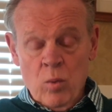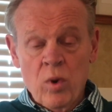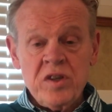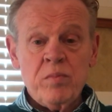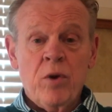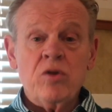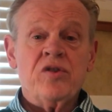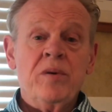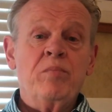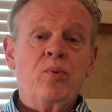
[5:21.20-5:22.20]
What's
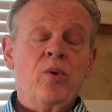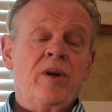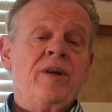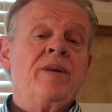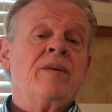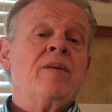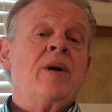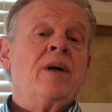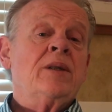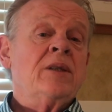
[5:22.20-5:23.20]
most important
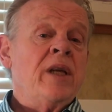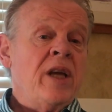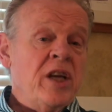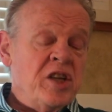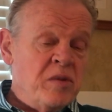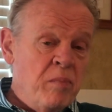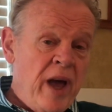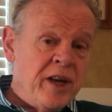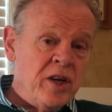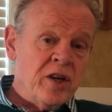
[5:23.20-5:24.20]
is
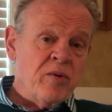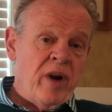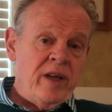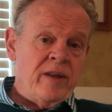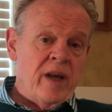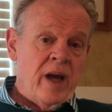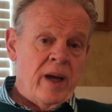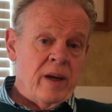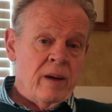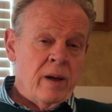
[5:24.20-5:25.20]
make it a great
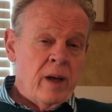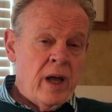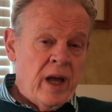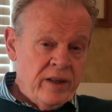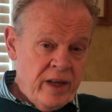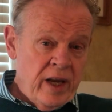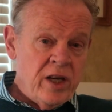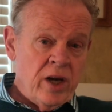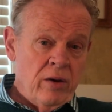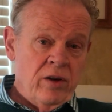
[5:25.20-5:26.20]
day and
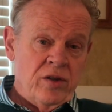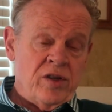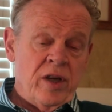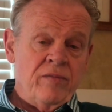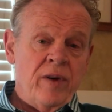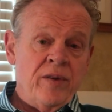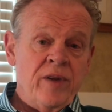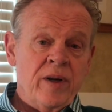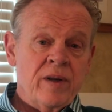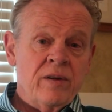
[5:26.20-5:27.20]
take care of yourself out
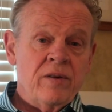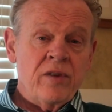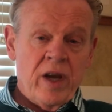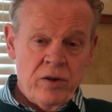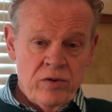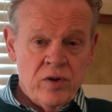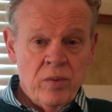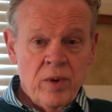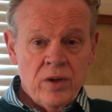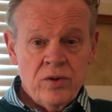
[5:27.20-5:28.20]
there. Thank you so
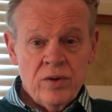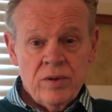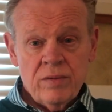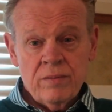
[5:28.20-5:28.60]
much.